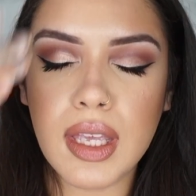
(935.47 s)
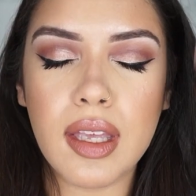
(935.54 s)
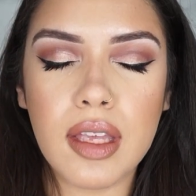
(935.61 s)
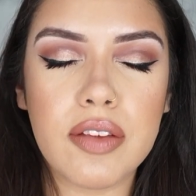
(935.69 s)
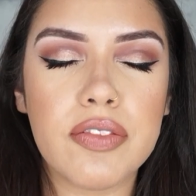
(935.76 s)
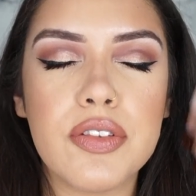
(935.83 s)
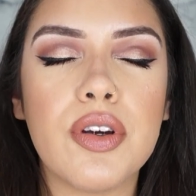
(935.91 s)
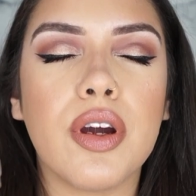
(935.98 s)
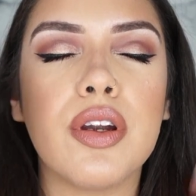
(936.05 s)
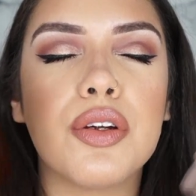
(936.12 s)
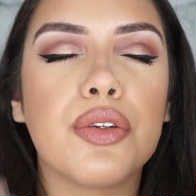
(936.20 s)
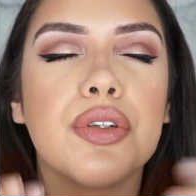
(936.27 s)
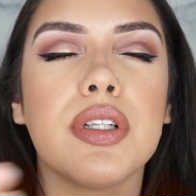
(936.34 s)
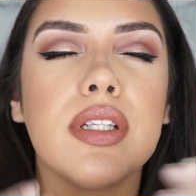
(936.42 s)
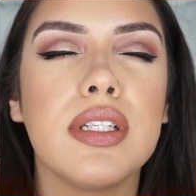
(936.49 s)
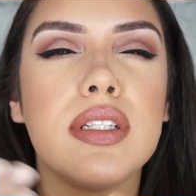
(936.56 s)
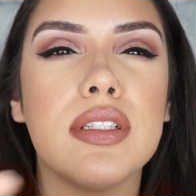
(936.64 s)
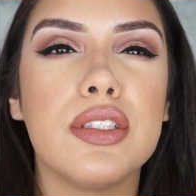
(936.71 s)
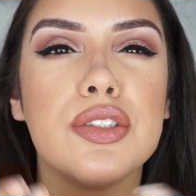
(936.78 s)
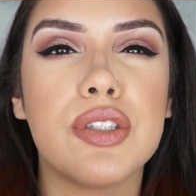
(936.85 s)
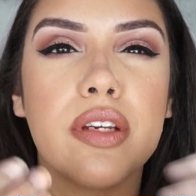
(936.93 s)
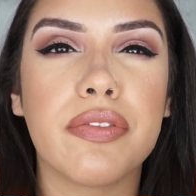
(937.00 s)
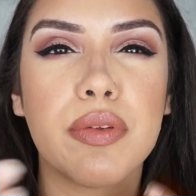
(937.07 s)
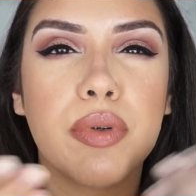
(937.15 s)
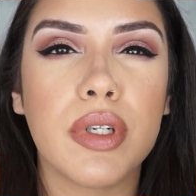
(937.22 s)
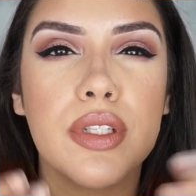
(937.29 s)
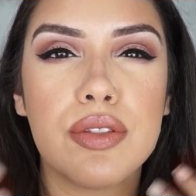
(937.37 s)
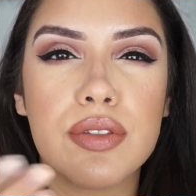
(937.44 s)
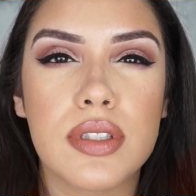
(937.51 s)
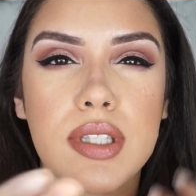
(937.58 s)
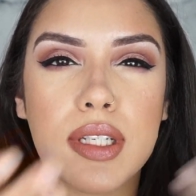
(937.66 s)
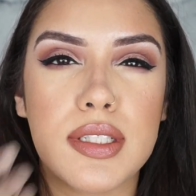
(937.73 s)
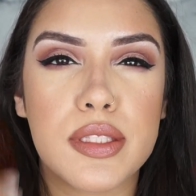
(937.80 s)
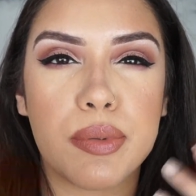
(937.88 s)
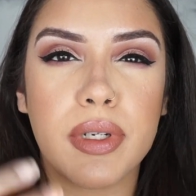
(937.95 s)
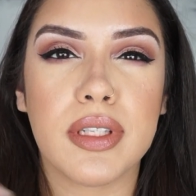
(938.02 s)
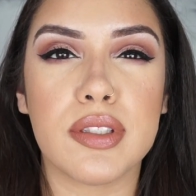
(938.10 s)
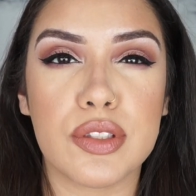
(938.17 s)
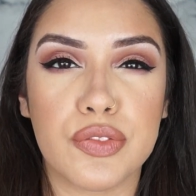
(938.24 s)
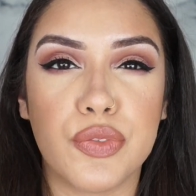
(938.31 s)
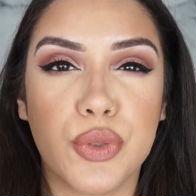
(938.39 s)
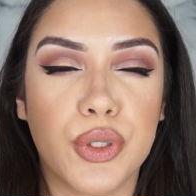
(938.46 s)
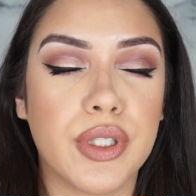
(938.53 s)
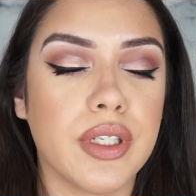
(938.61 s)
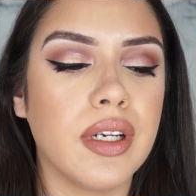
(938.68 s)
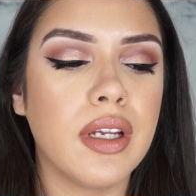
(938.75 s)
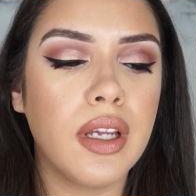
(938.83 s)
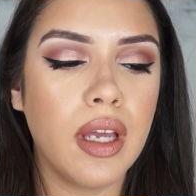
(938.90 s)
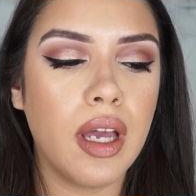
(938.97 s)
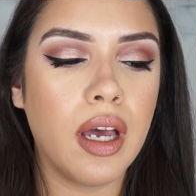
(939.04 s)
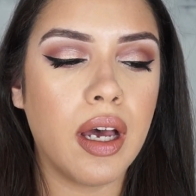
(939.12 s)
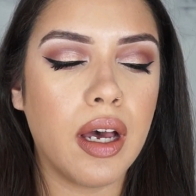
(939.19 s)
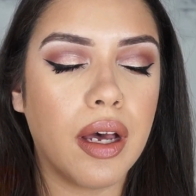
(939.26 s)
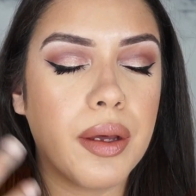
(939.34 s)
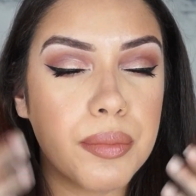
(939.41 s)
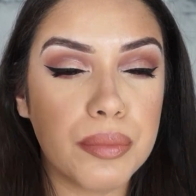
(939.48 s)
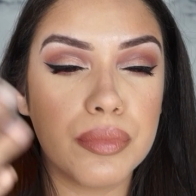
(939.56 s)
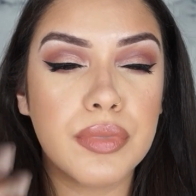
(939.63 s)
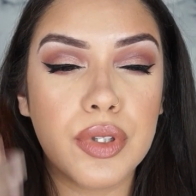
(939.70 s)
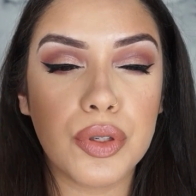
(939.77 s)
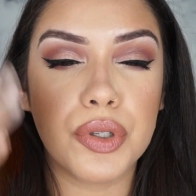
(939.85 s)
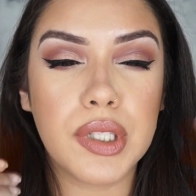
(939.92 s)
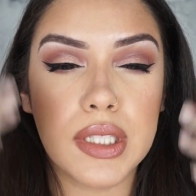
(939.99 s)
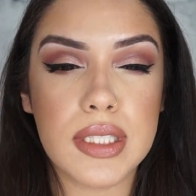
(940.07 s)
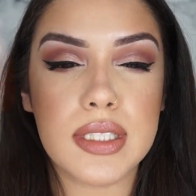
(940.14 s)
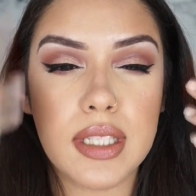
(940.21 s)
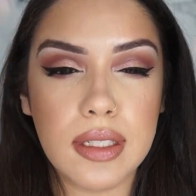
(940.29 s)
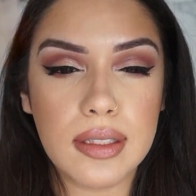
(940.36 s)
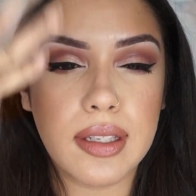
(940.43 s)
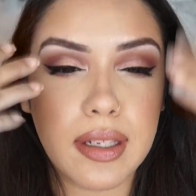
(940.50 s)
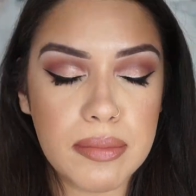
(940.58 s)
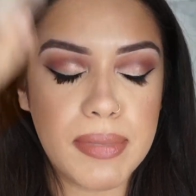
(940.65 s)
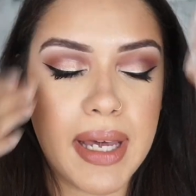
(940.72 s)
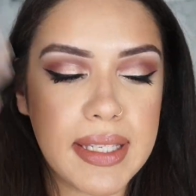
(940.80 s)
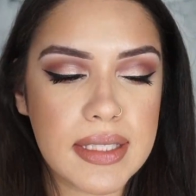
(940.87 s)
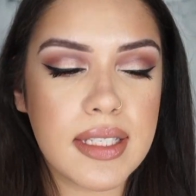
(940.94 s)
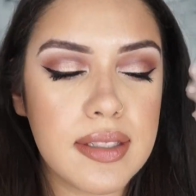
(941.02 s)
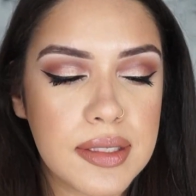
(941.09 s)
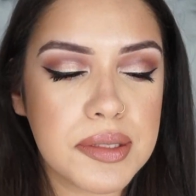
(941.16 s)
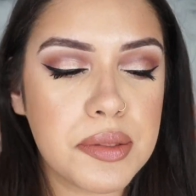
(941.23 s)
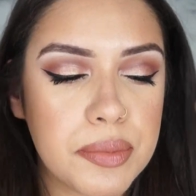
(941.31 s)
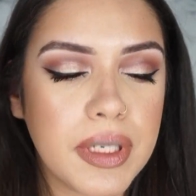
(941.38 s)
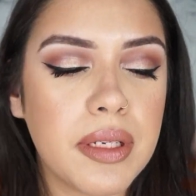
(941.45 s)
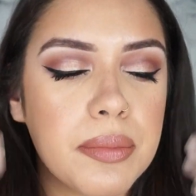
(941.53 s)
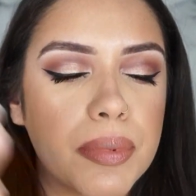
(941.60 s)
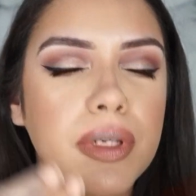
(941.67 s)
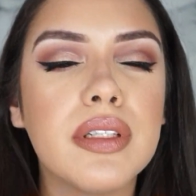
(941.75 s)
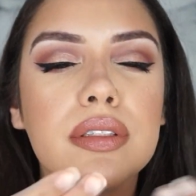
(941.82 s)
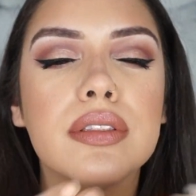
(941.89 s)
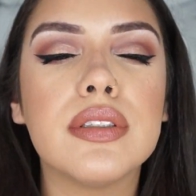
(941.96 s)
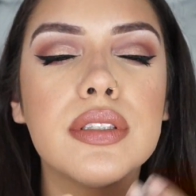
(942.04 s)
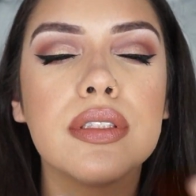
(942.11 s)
If you are oily, you definitely want to use a setting spray that's for oily skin, like a matte setting spray, but